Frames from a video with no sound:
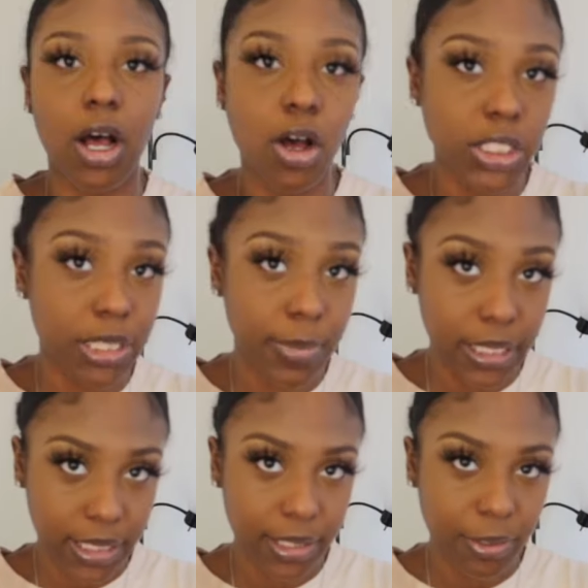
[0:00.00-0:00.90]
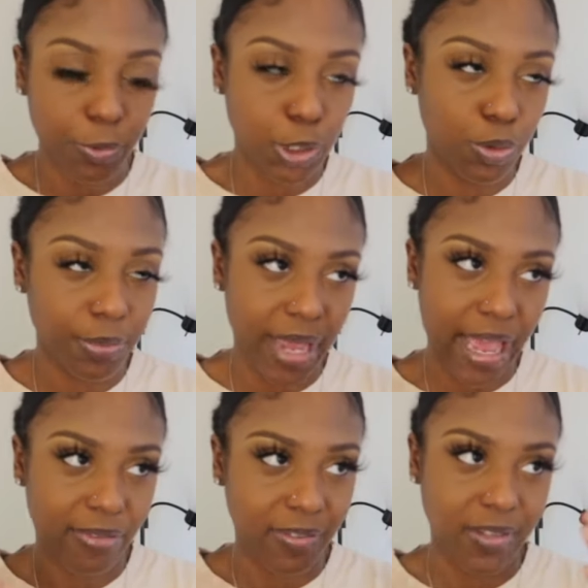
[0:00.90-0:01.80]
ultimately, if we do the
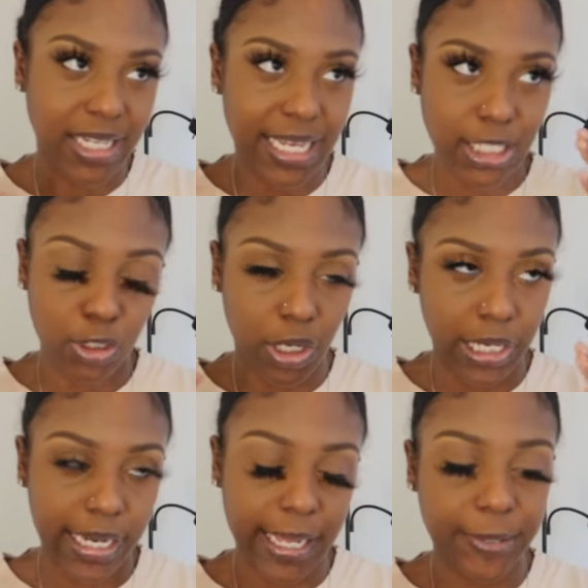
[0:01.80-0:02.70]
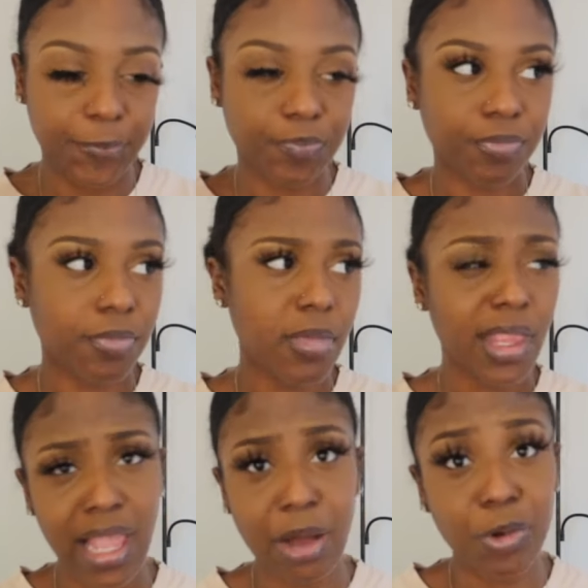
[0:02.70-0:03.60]
math of the dates and all of that,
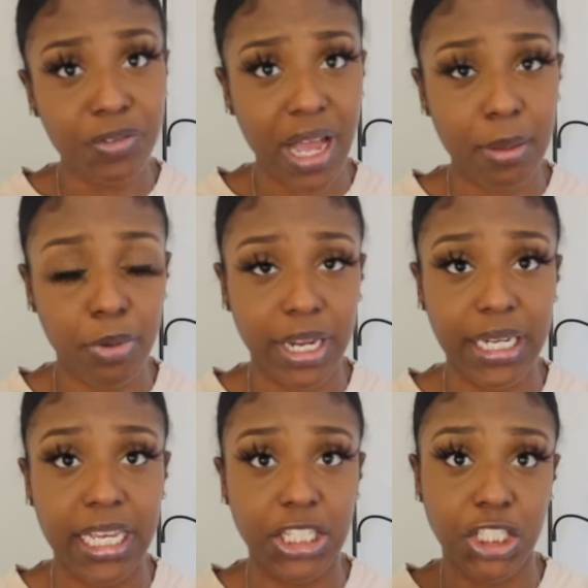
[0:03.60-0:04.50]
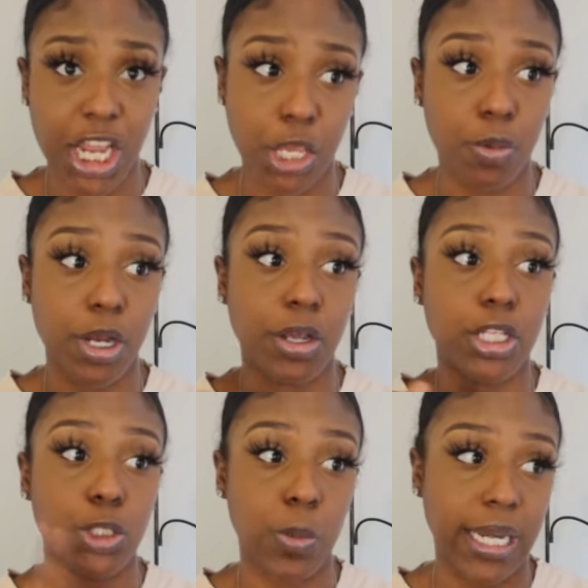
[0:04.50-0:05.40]
I would have gotten pregnant in we're
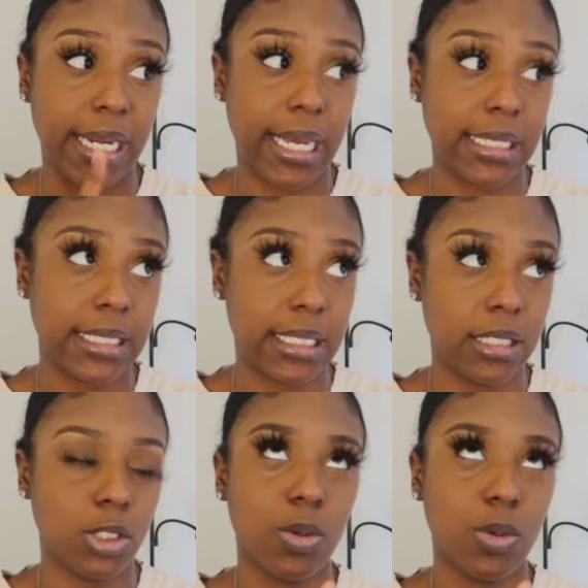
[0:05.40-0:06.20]
at the